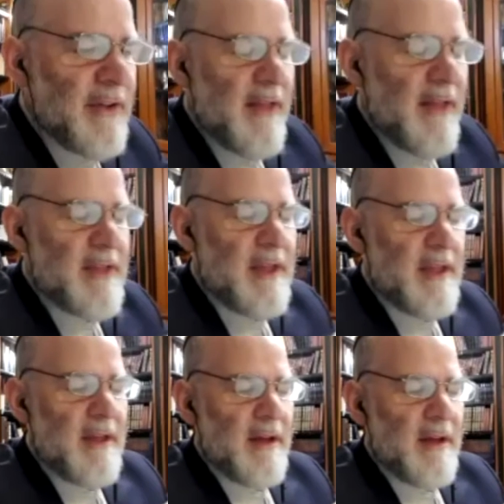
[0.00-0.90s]
on
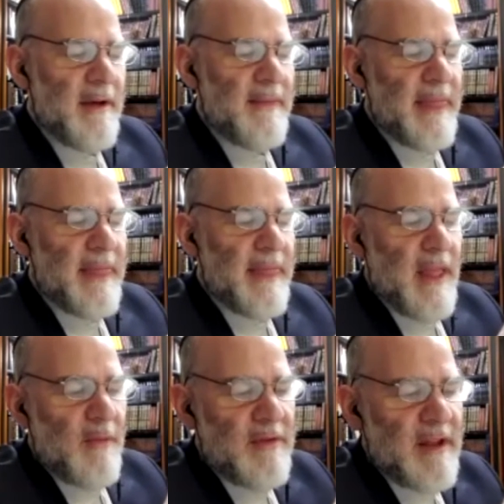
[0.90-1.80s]
the?
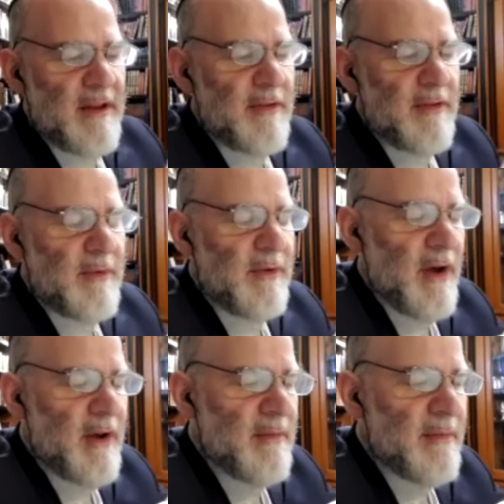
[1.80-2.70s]
We said it's
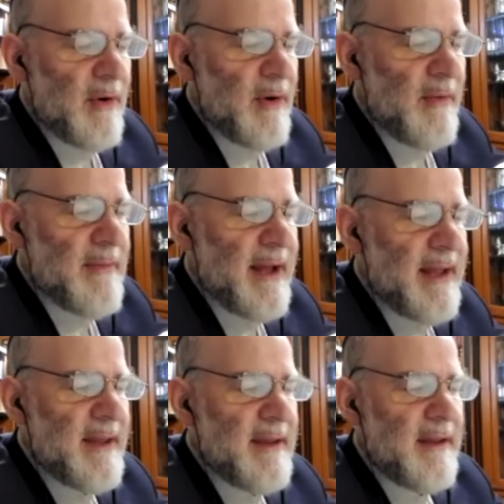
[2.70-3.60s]
on a boat.
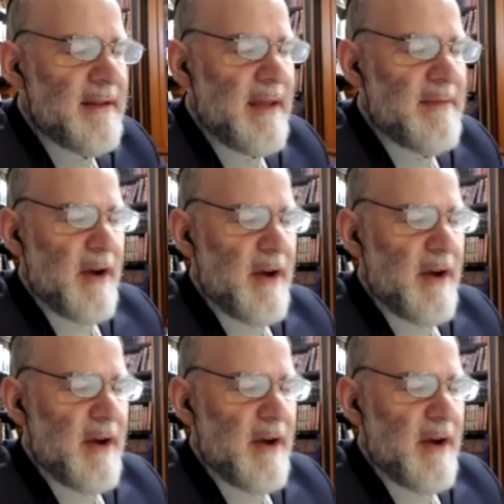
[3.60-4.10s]
If you want